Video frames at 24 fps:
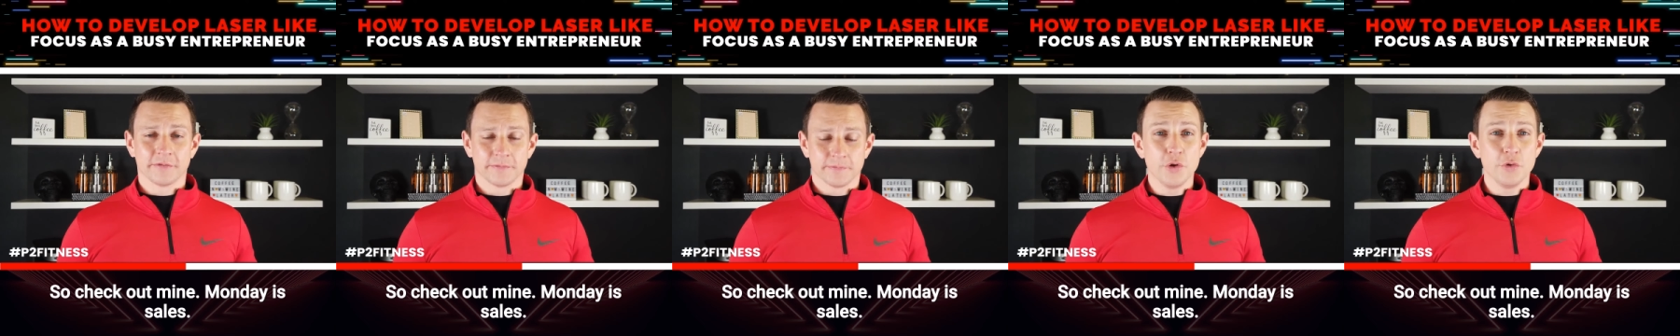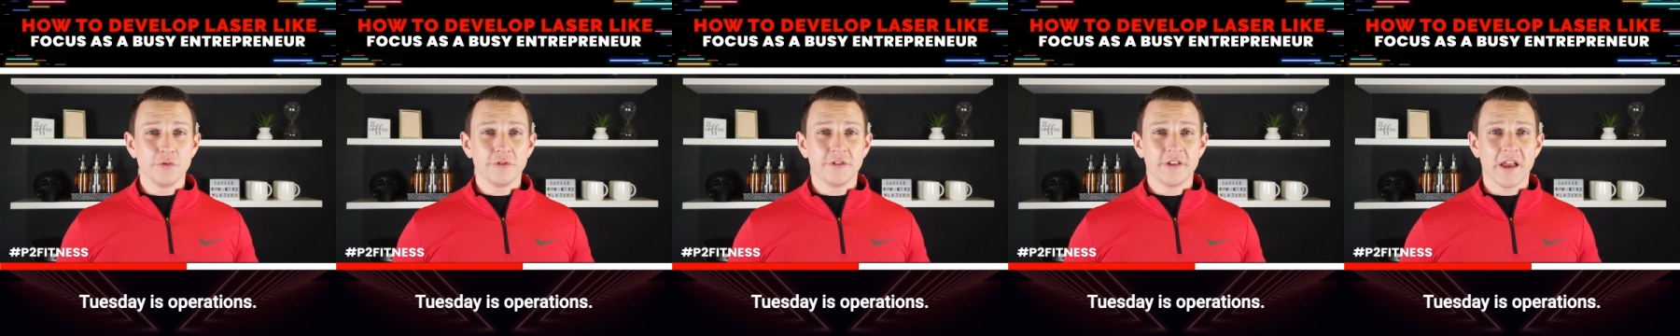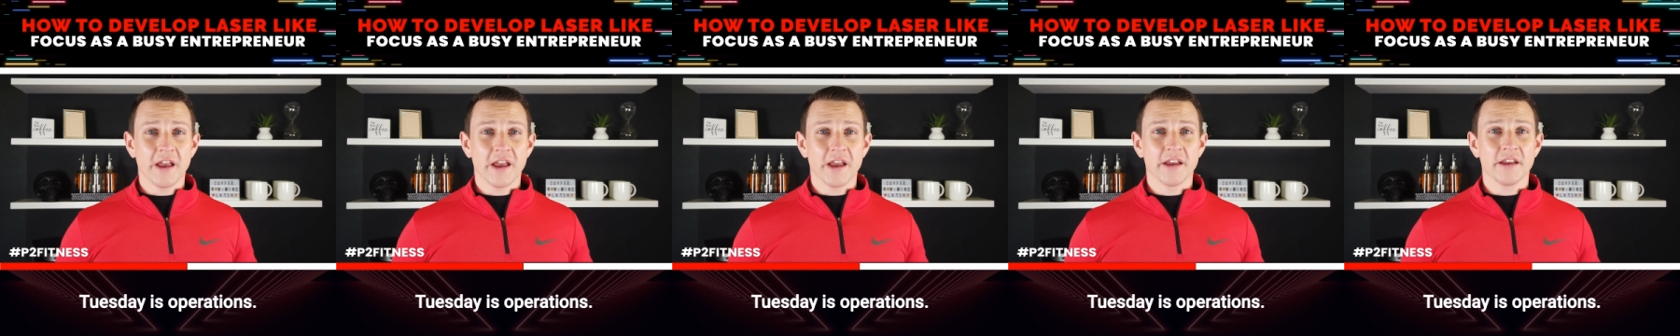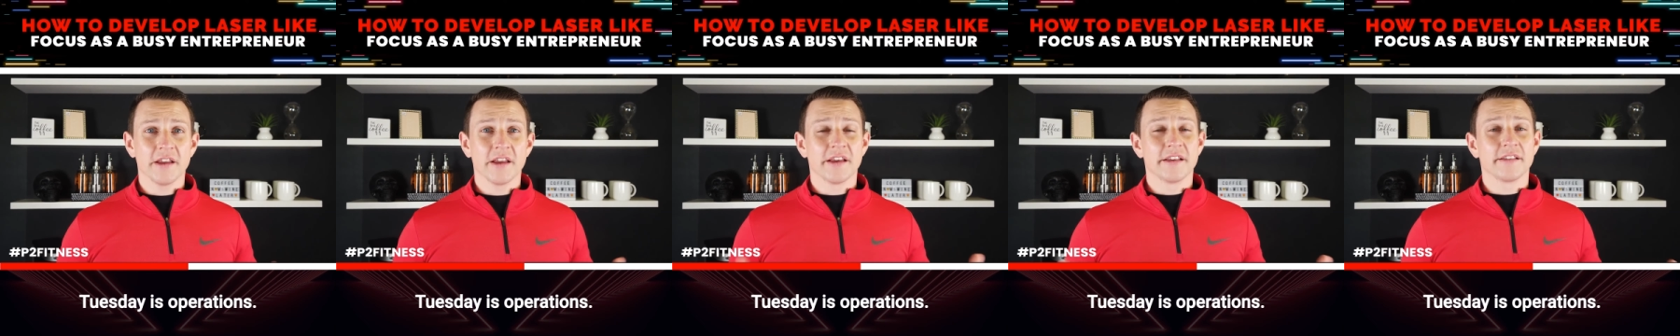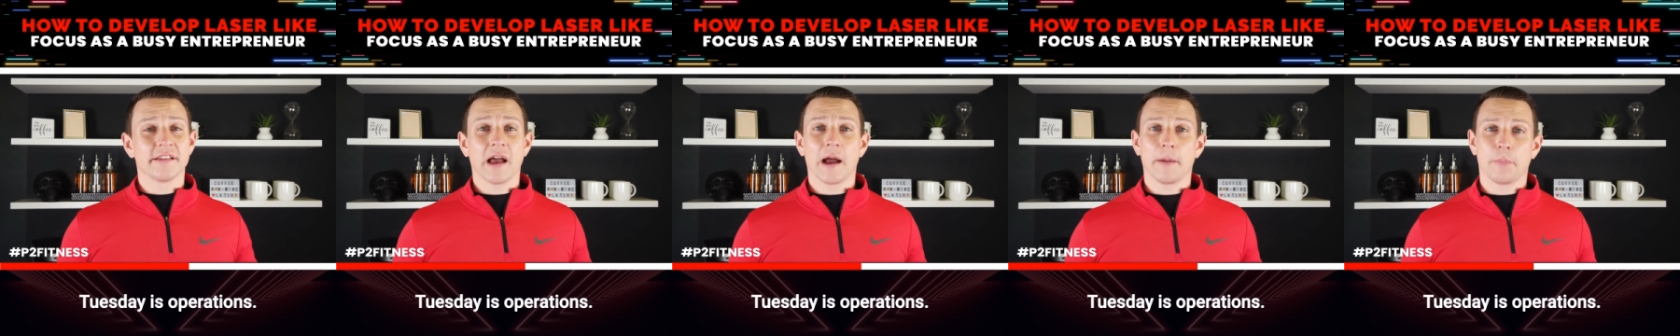Tuesday
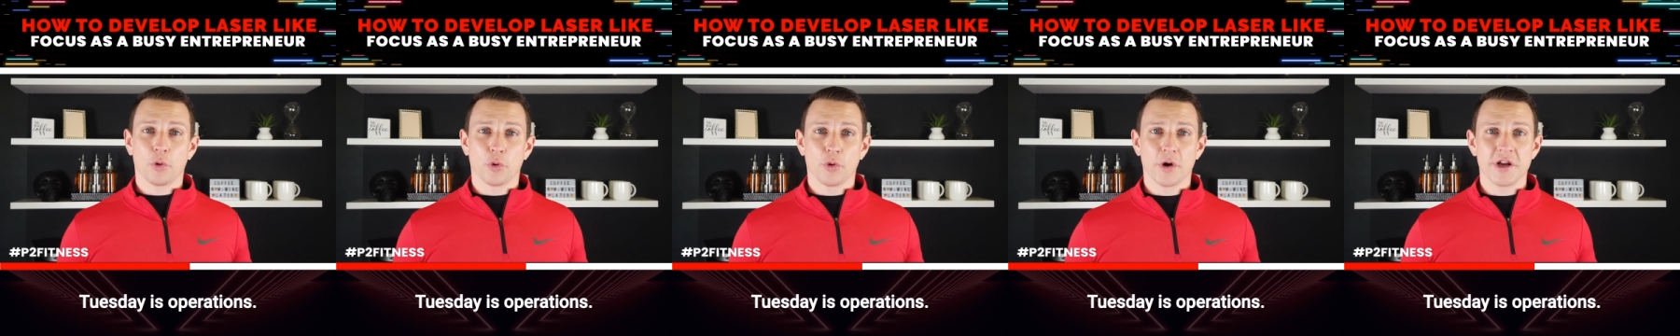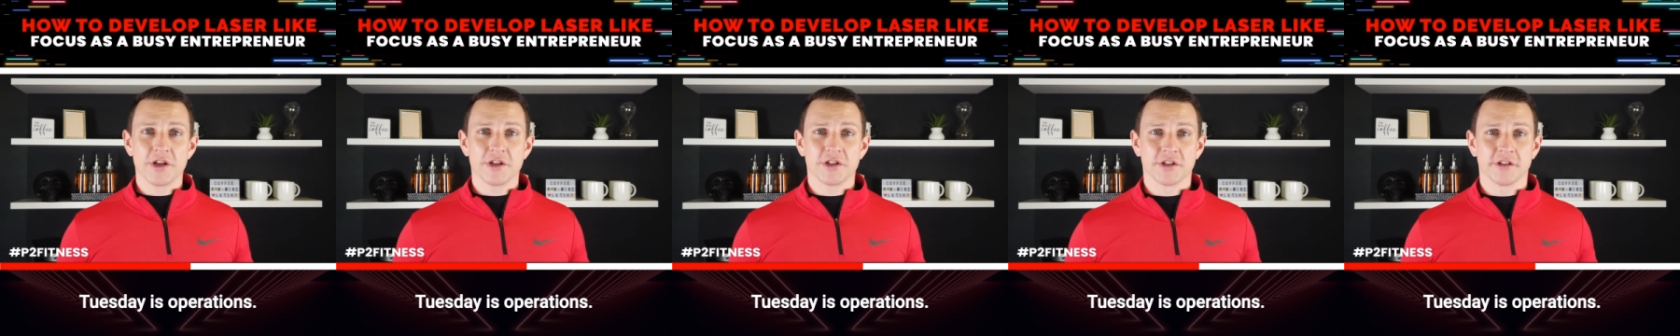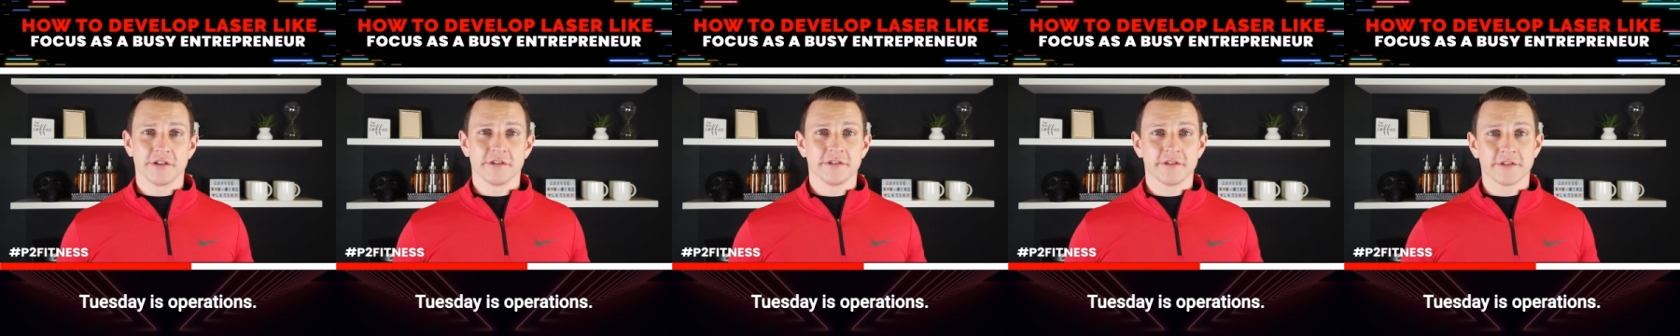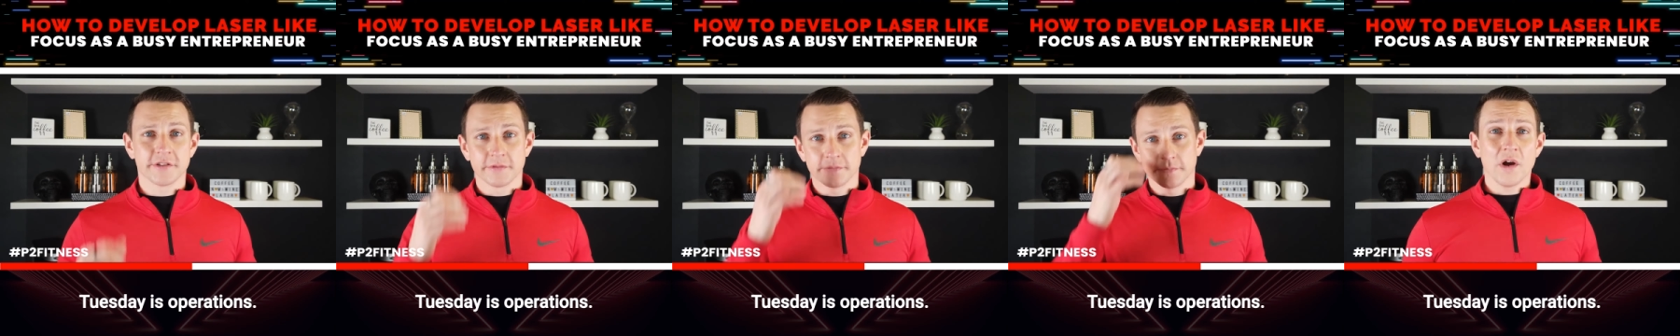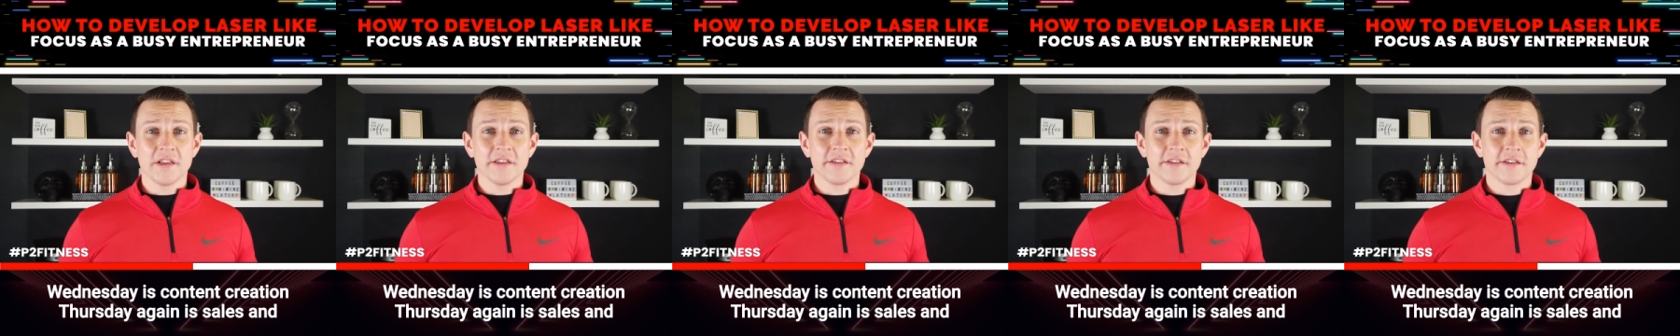is operations.
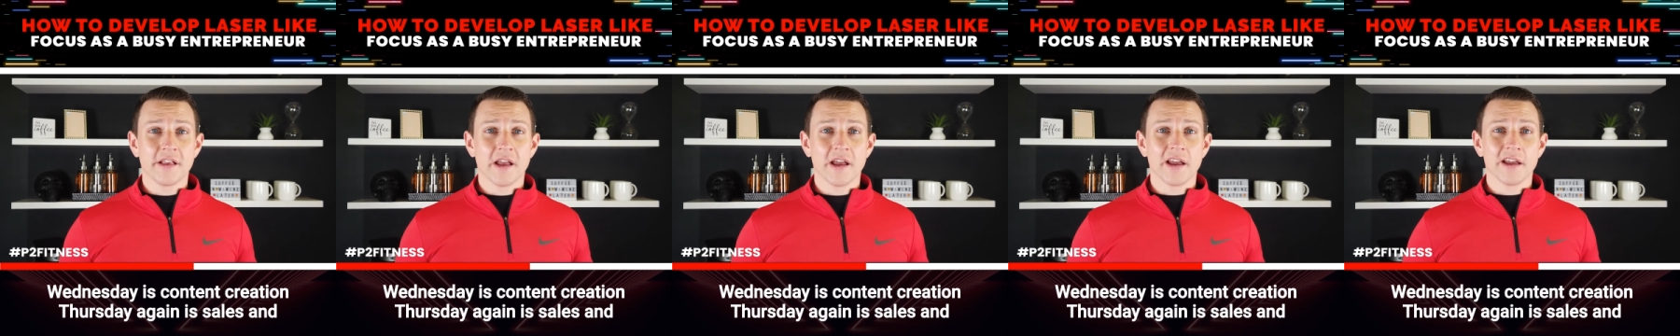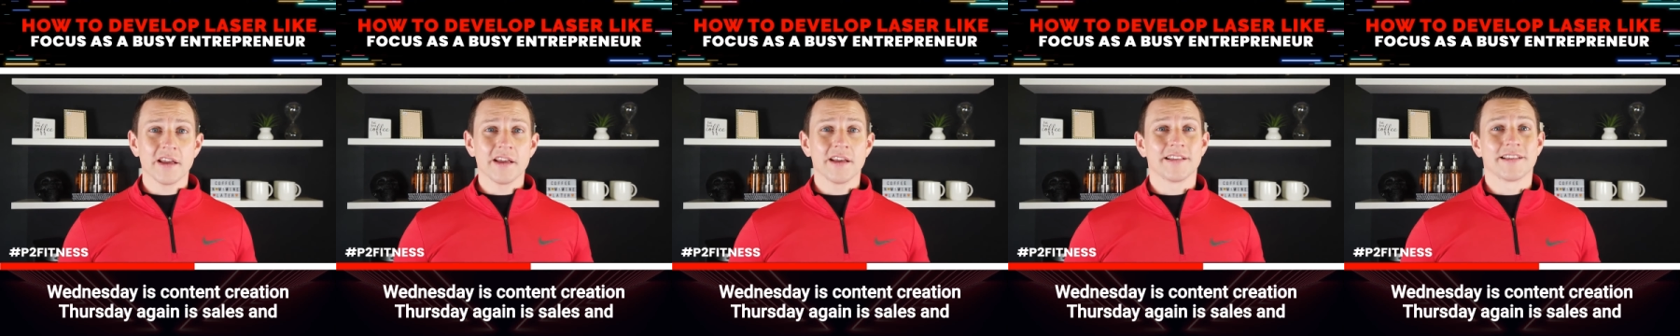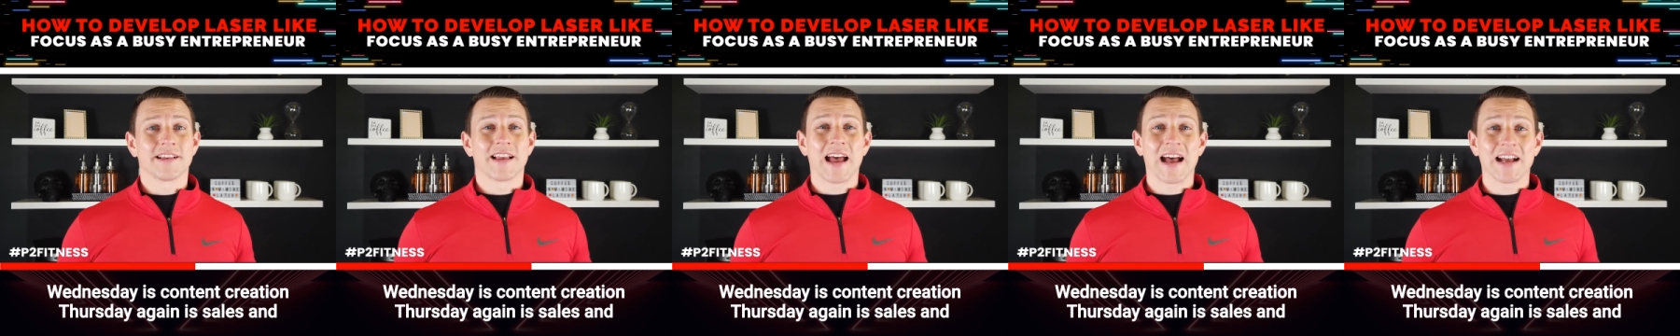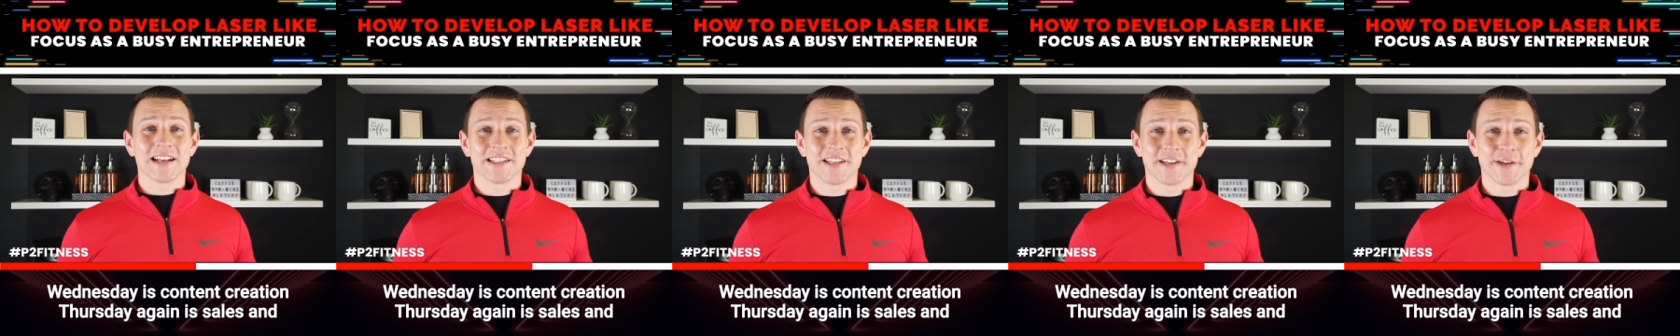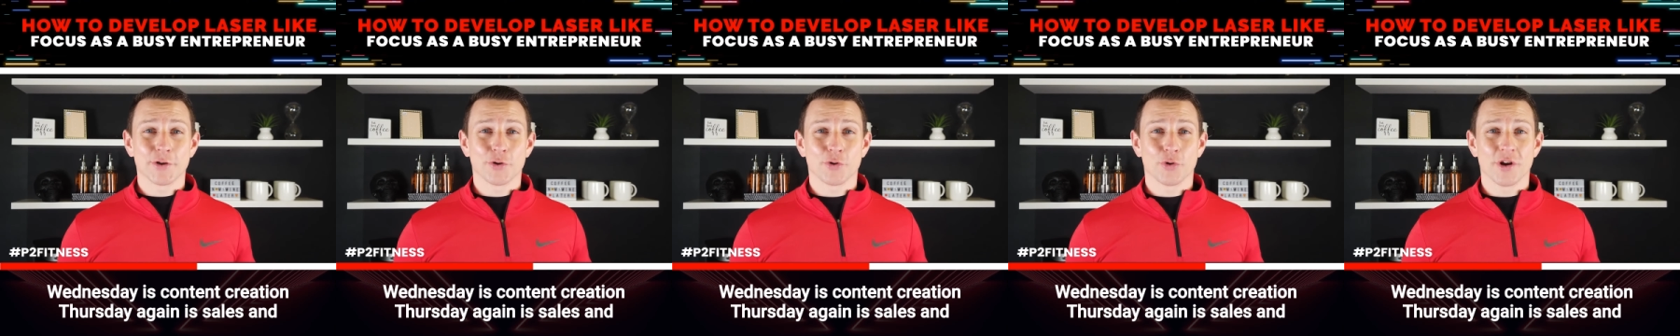Wednesday is
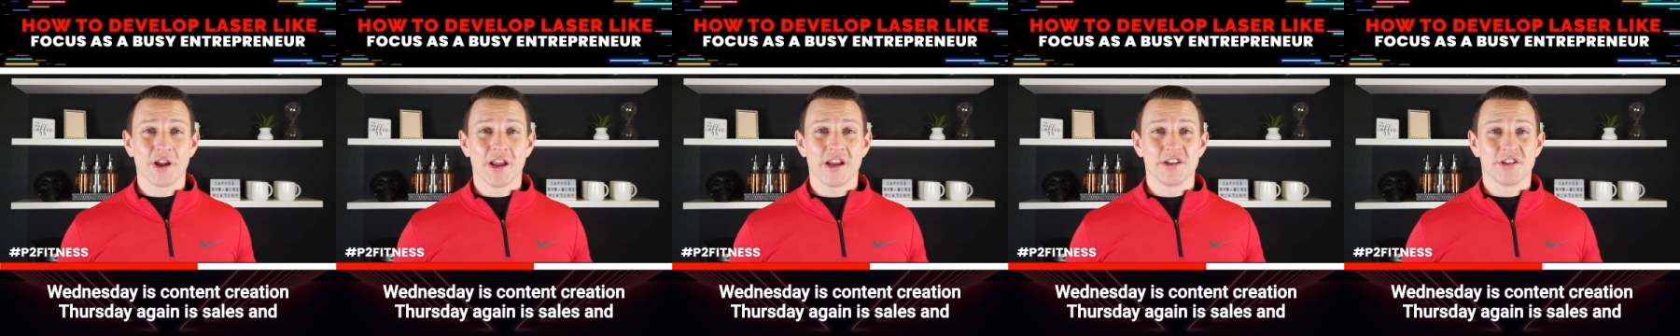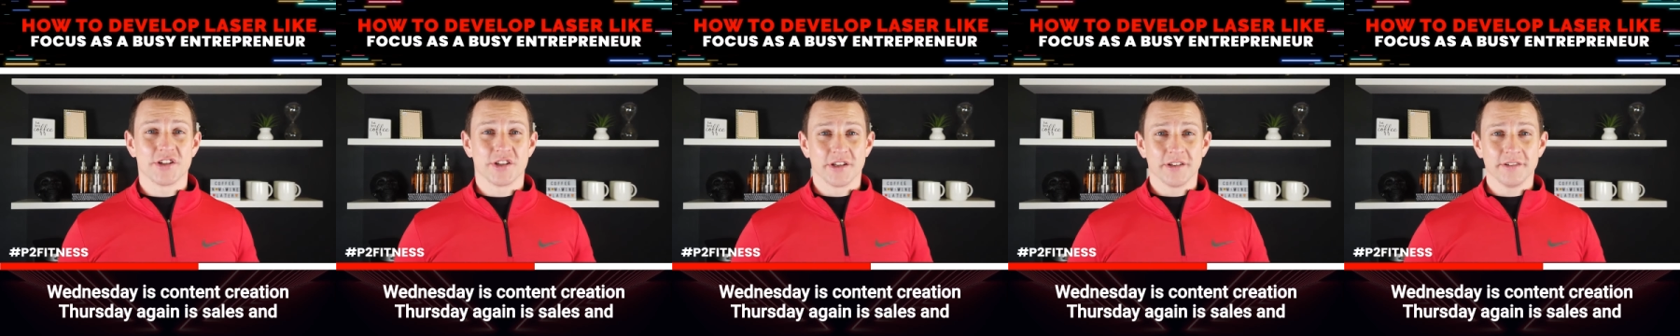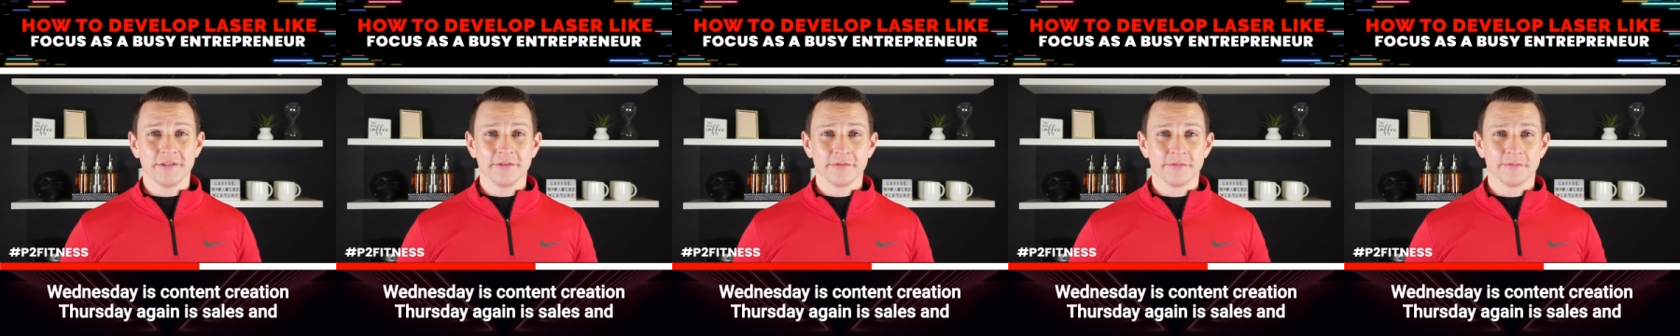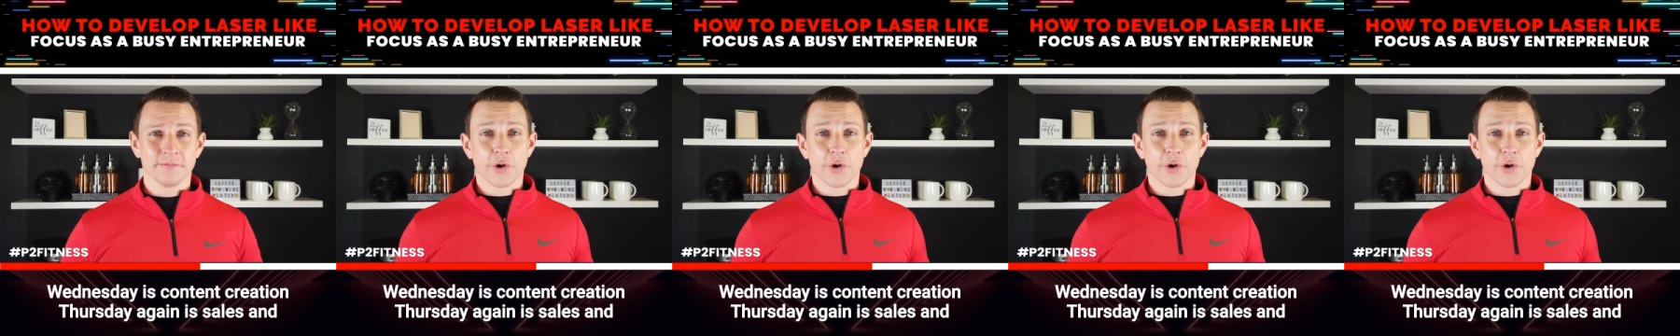content creation.